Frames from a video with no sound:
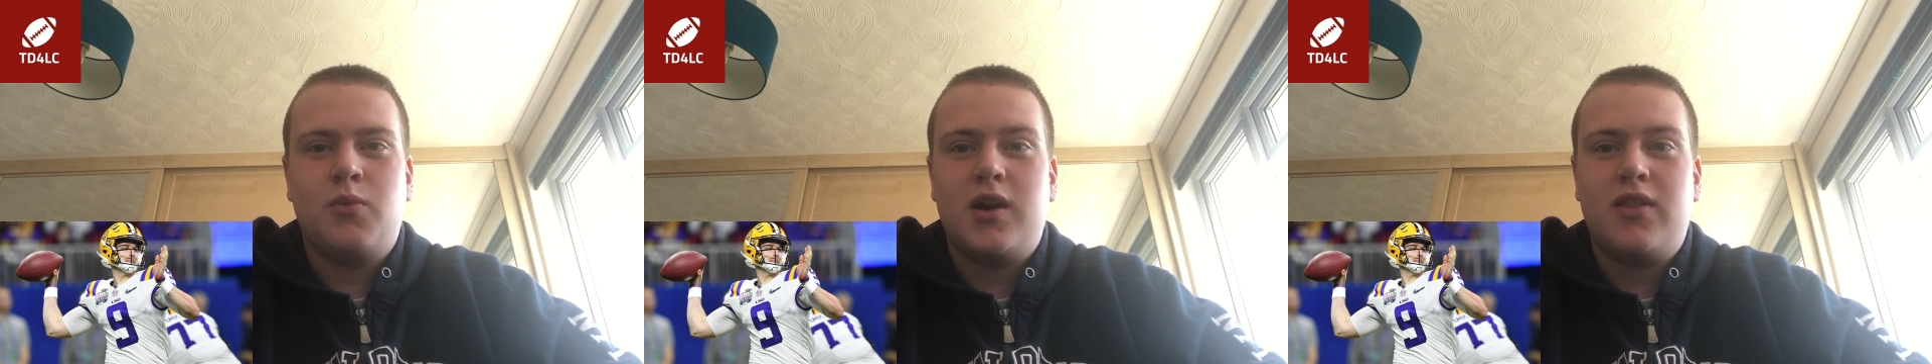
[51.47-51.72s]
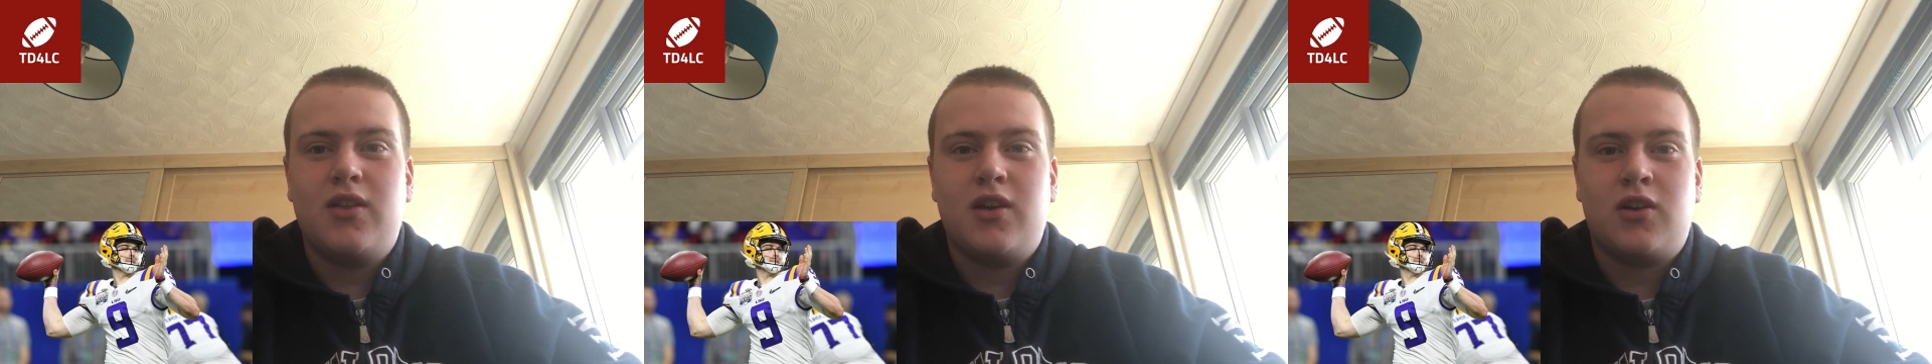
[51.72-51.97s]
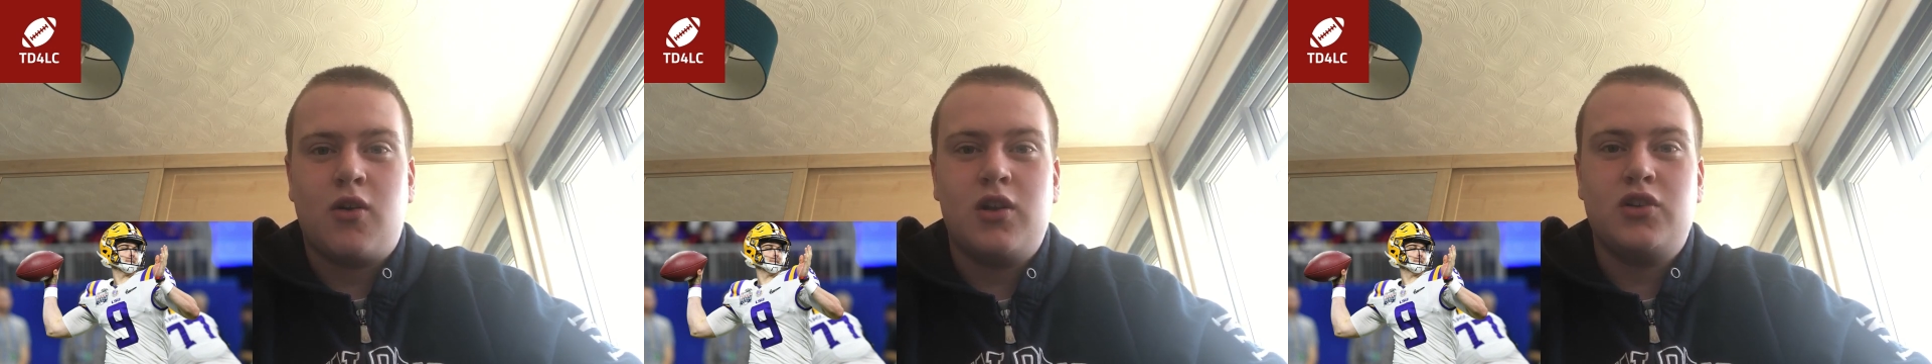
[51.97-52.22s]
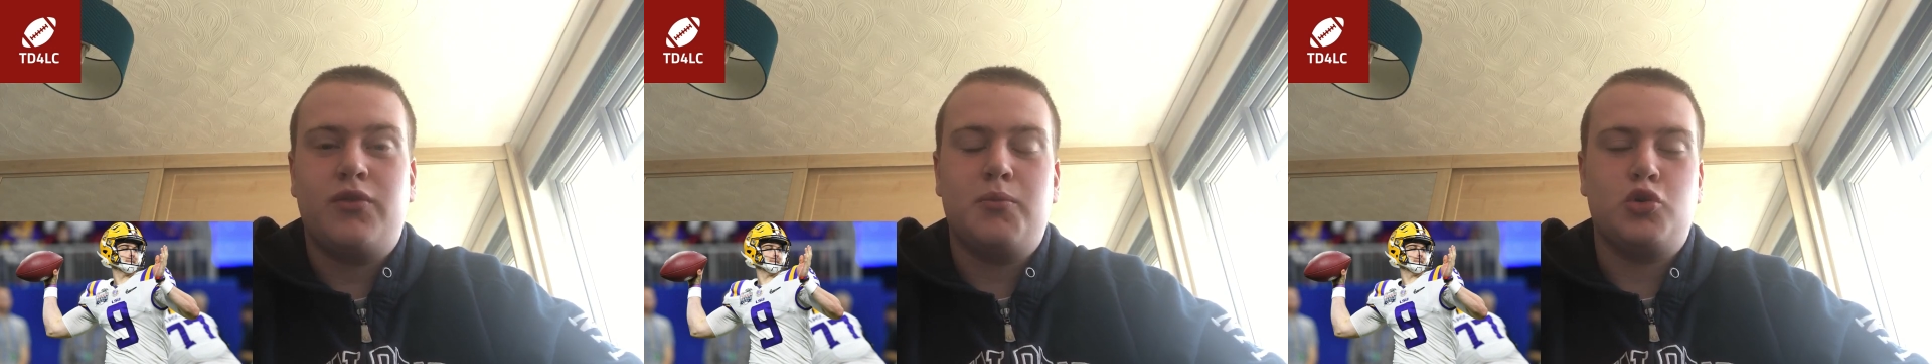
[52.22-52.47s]
winning the
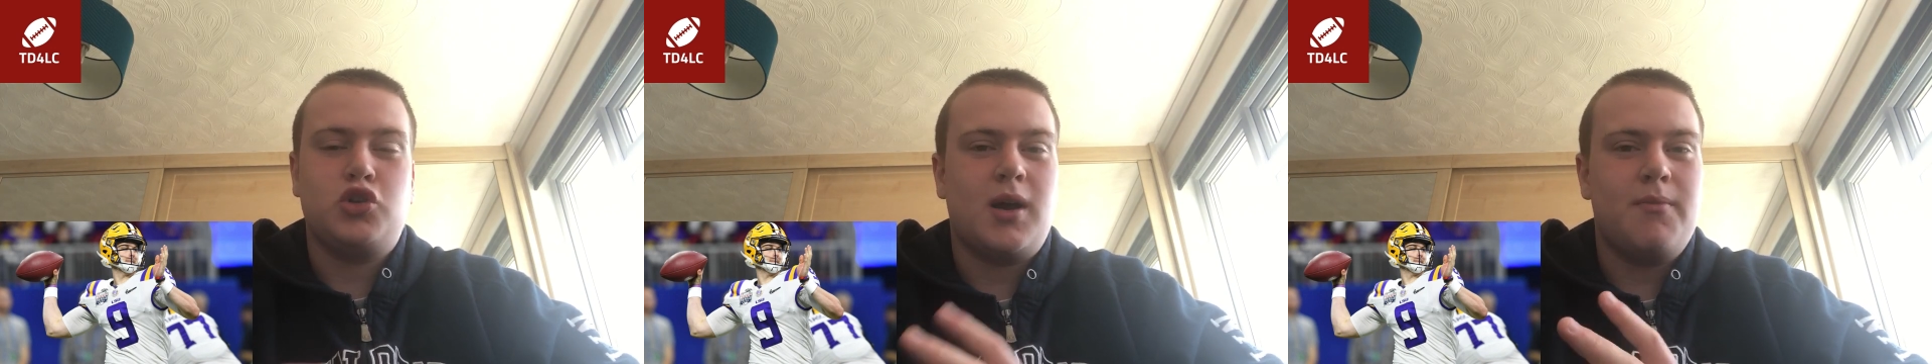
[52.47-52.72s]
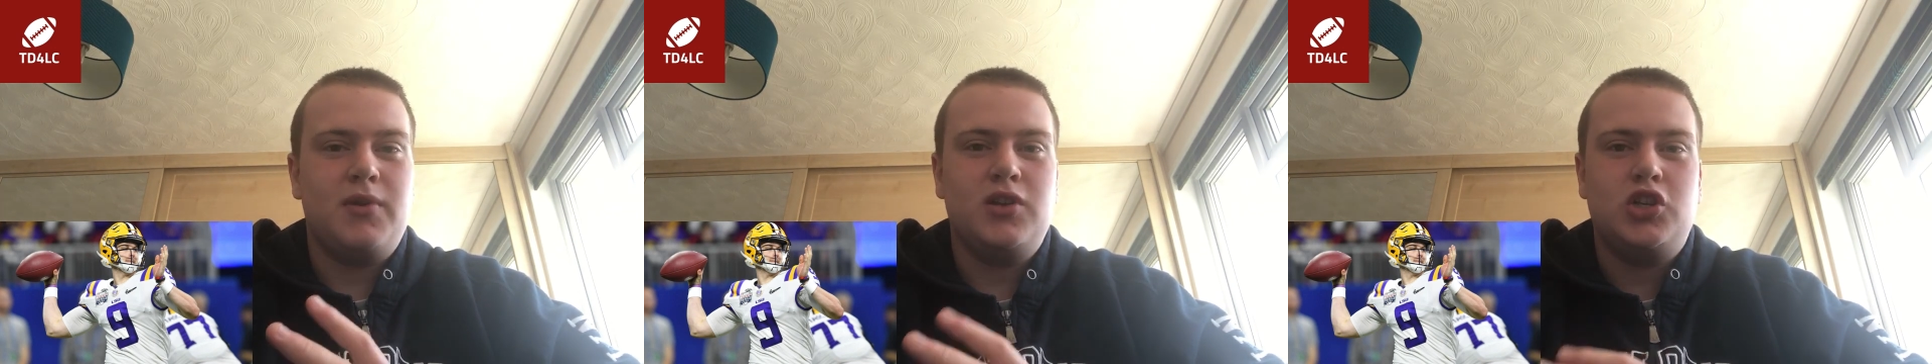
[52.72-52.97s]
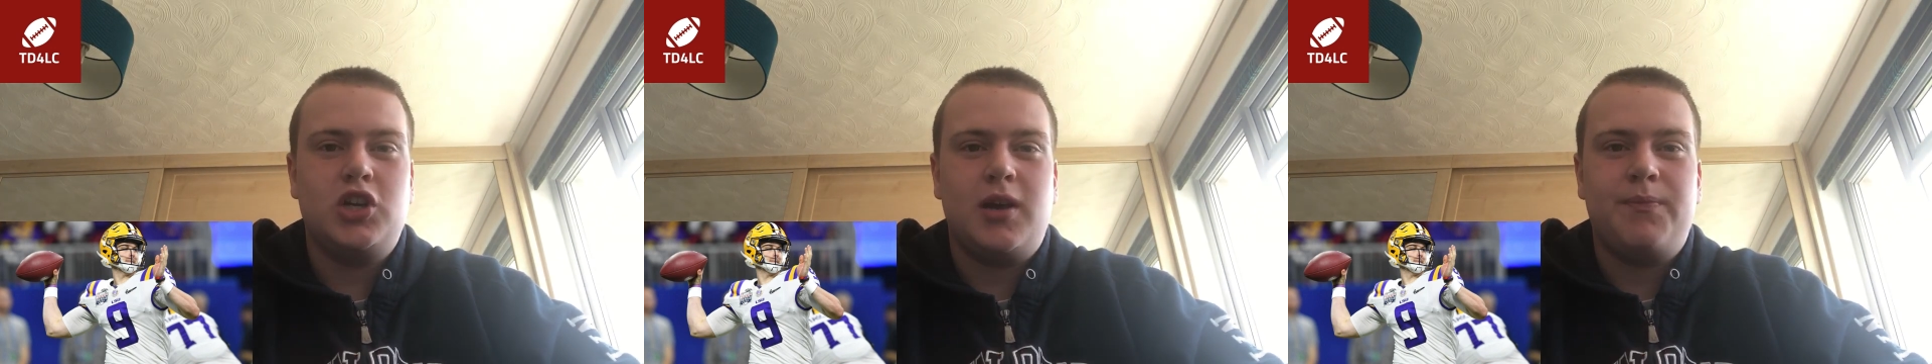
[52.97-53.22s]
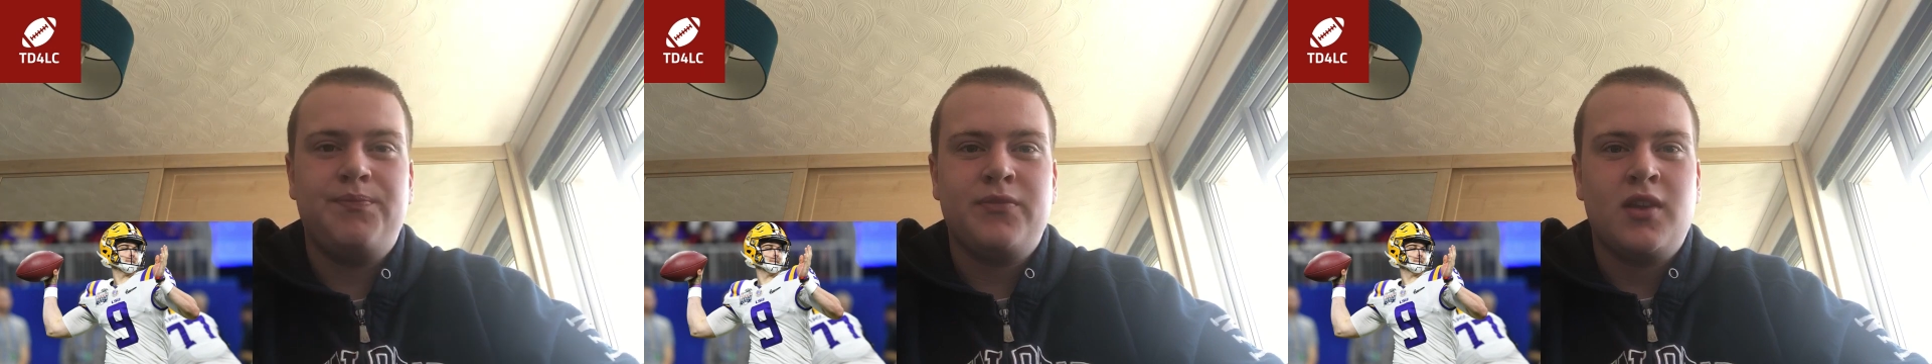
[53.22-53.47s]
college football championship,